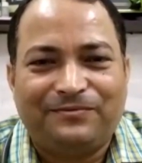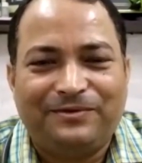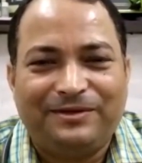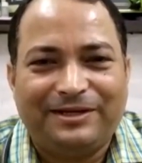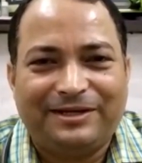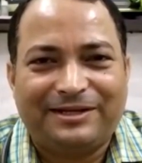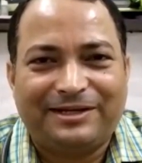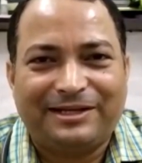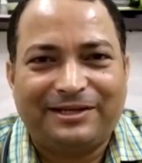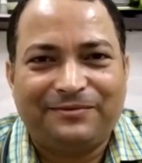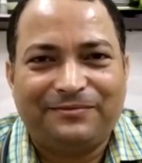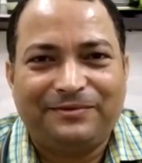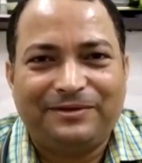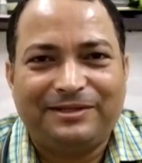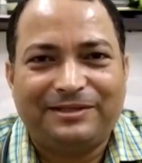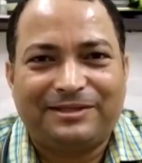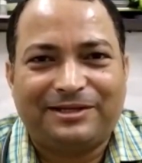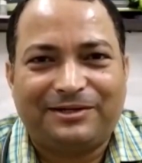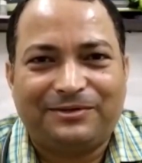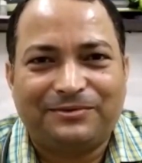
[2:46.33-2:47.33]
We are
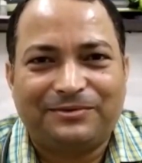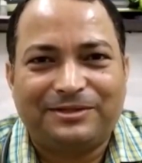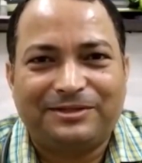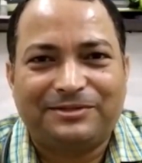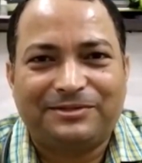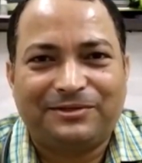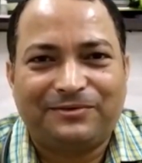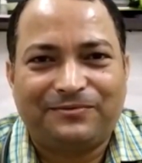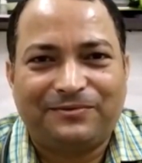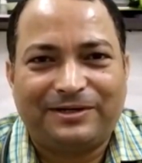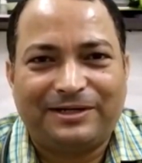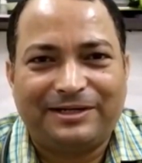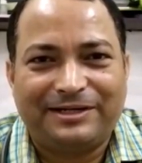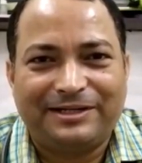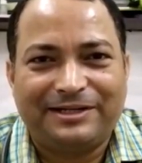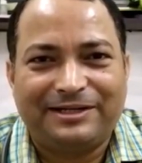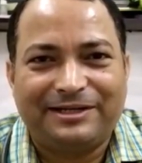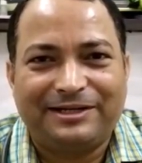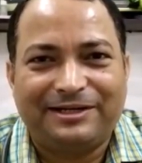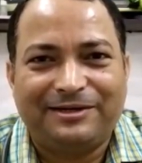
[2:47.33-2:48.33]
having thousands of
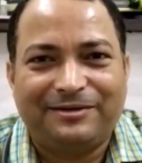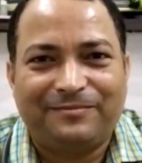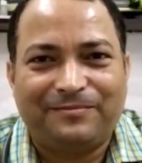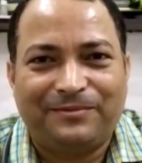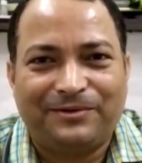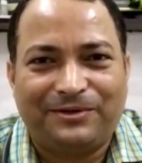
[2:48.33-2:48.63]
articles,